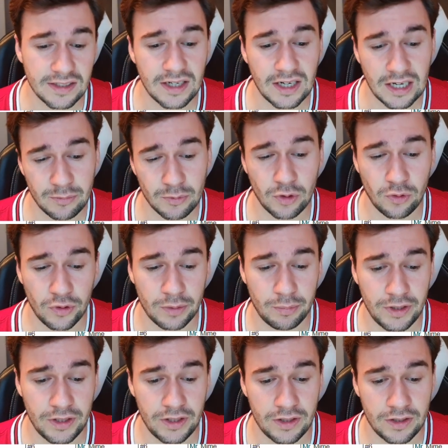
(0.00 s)
I'm going to
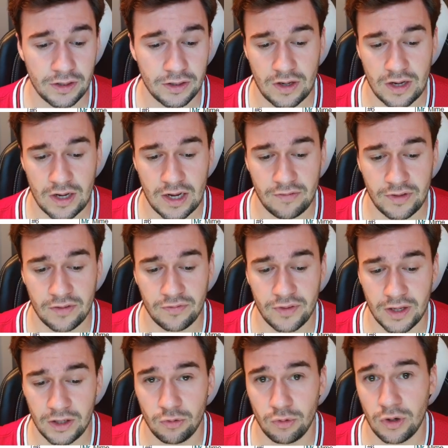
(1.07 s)
be having a
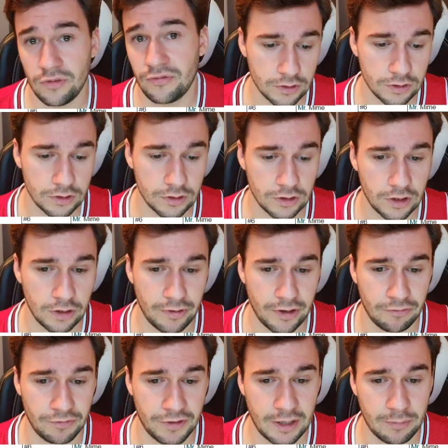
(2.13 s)
value of
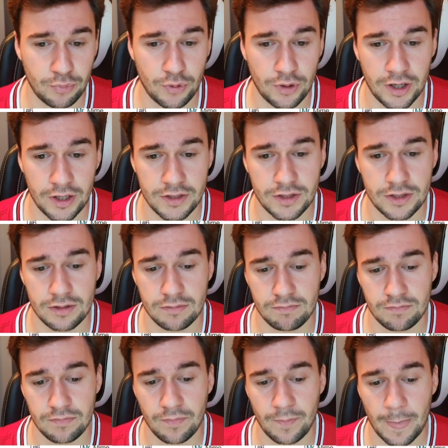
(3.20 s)
around that price.
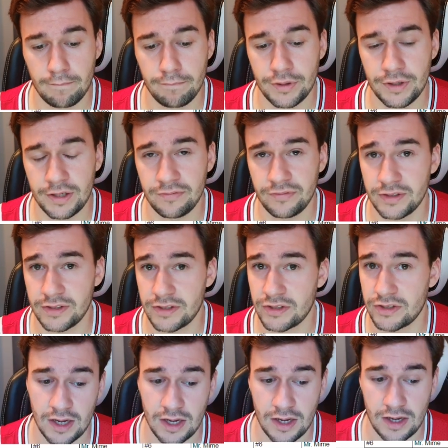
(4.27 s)
But if
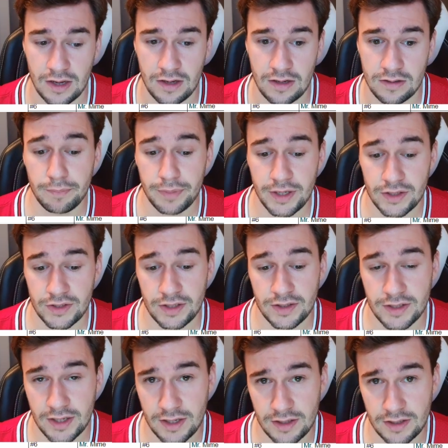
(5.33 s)
it's a PSA
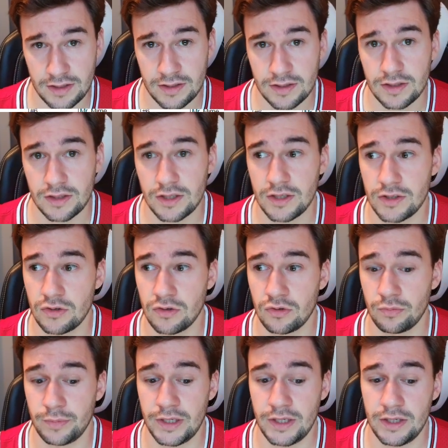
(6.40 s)
10, it's going
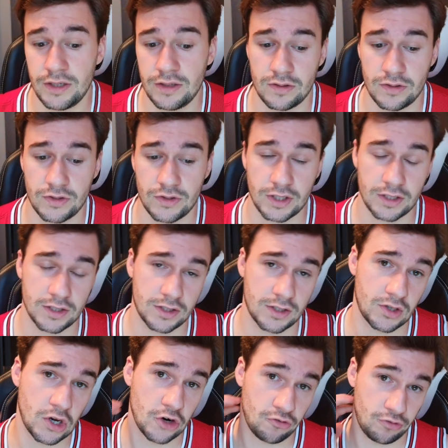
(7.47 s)
to be
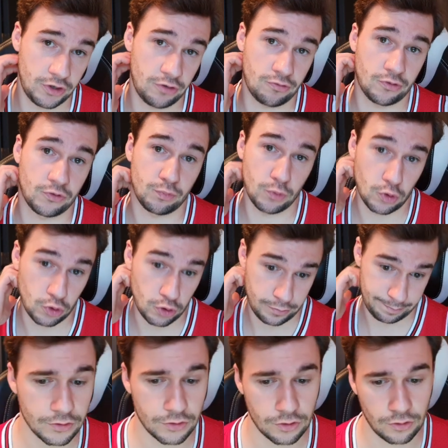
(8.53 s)
600 euros more.
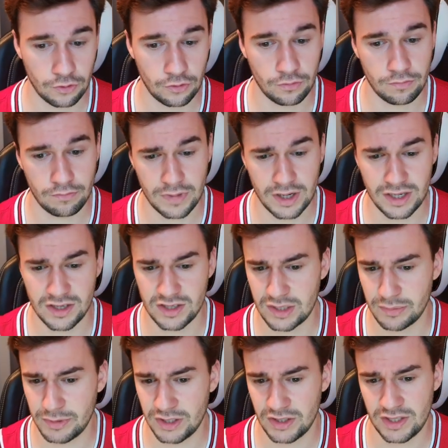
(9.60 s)
So my
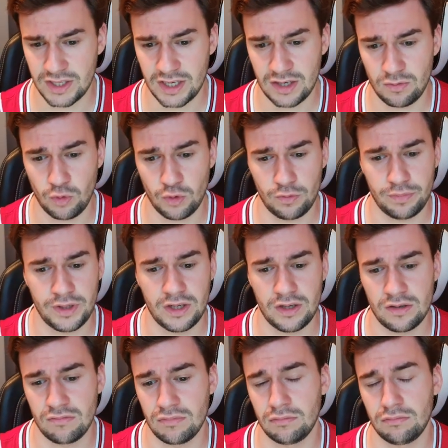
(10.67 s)
estimate is that it would be
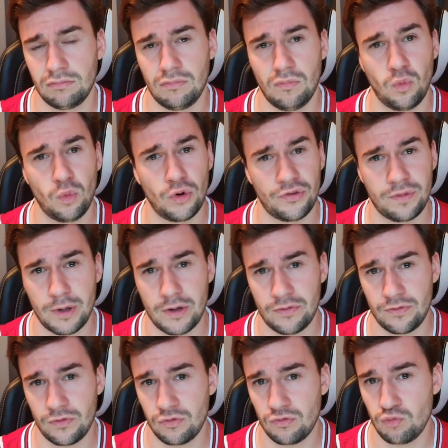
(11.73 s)
worth about
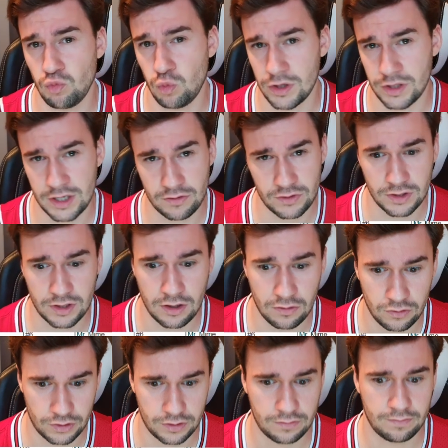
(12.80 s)

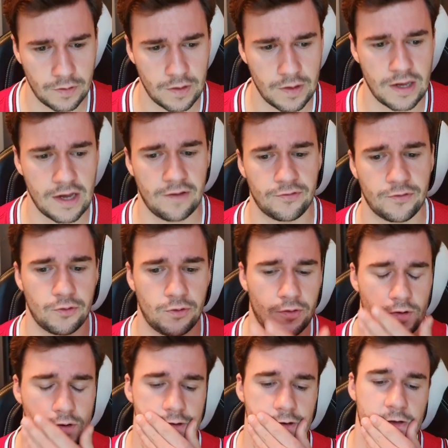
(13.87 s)
$1,000 after
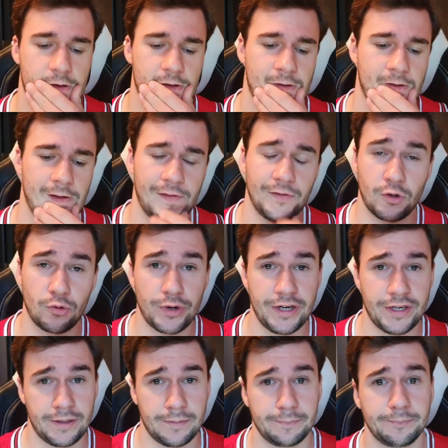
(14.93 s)
the
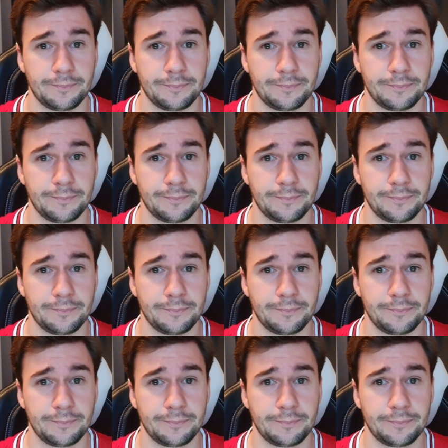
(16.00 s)
grading